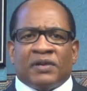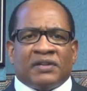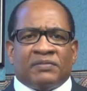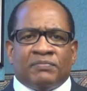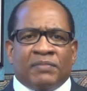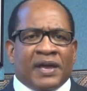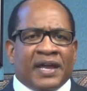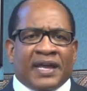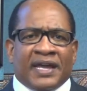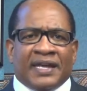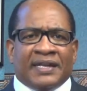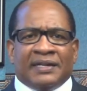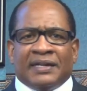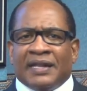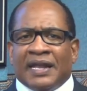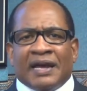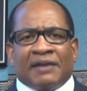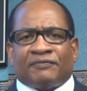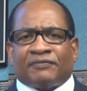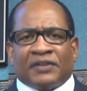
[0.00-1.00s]
been made
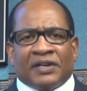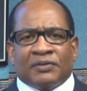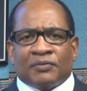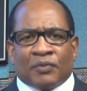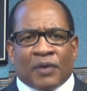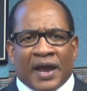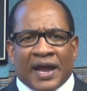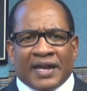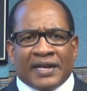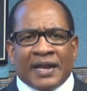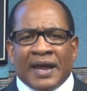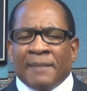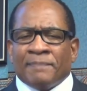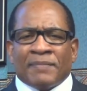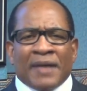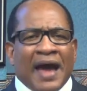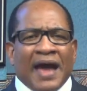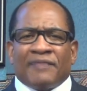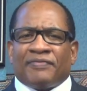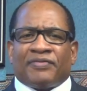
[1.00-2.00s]
left and right,
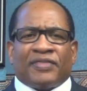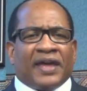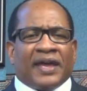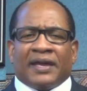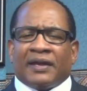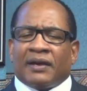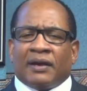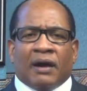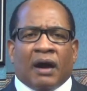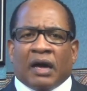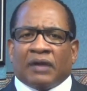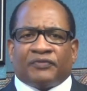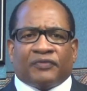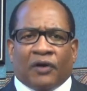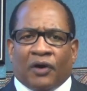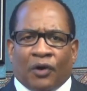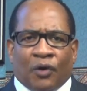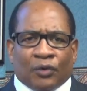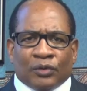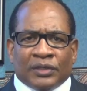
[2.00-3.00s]
I thank God
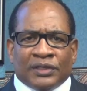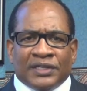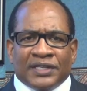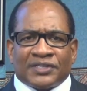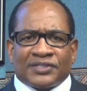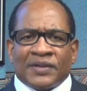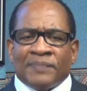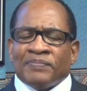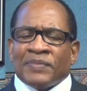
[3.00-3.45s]
for holiness.